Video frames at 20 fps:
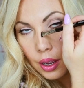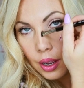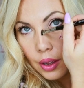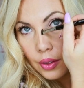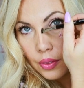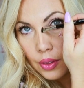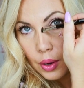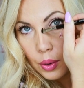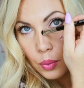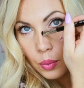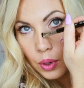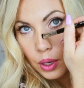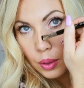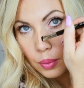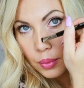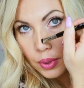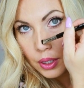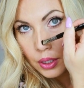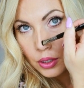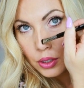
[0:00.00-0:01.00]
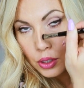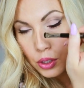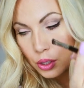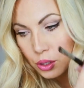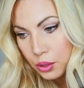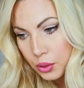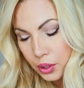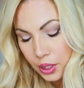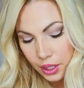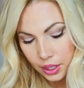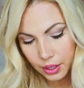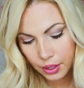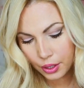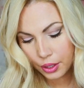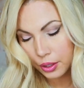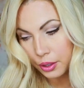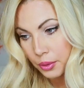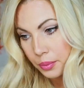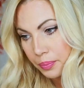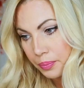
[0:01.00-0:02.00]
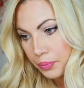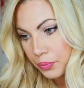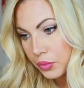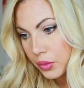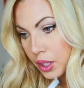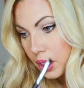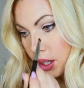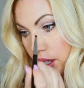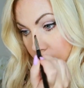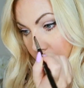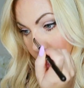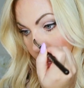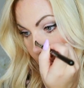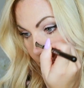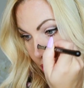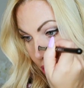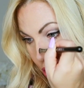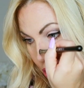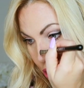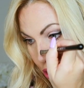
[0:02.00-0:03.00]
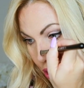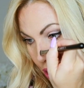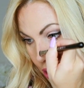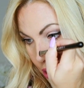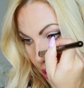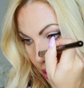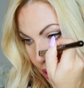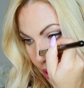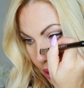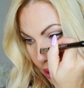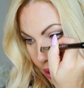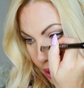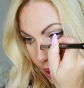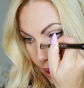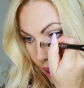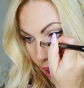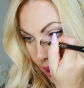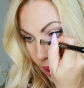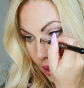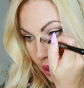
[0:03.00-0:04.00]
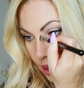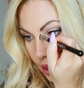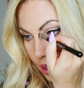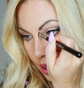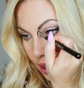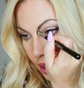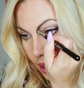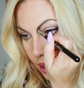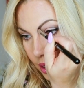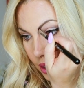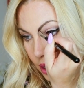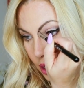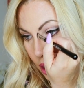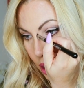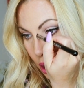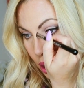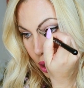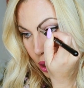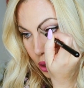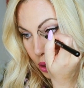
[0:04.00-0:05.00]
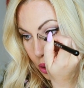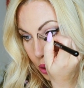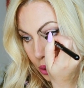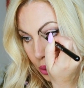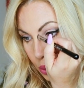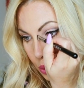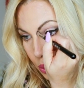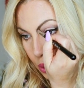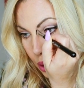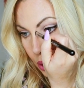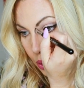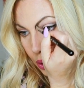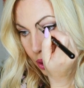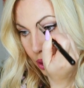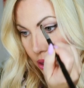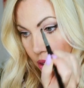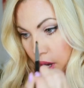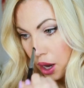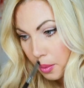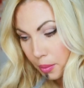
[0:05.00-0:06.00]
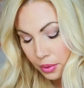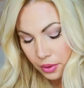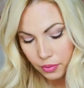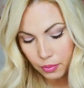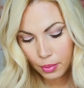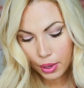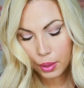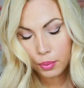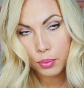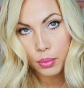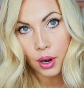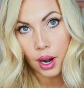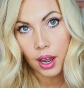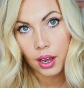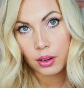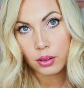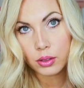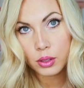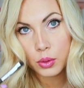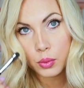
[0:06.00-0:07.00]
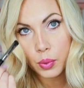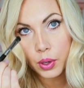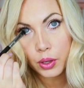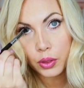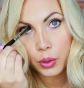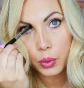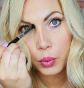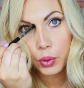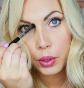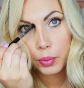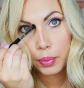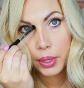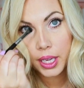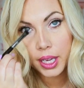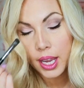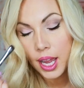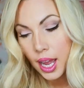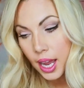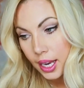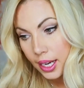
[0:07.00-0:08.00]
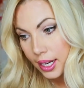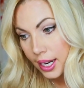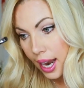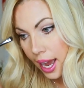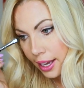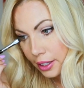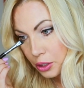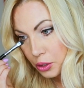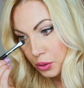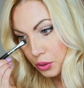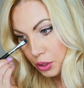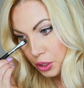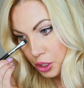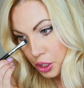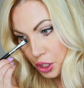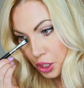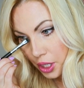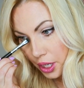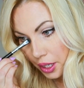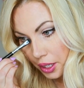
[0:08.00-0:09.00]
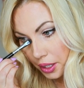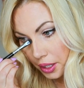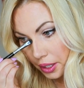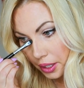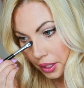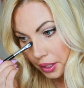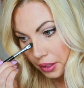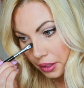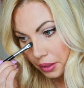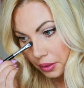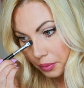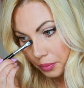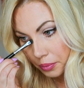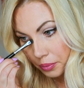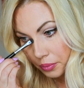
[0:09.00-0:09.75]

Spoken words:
and then what I'm going to do here is just connect it to the top of my brows where there would be natural shading.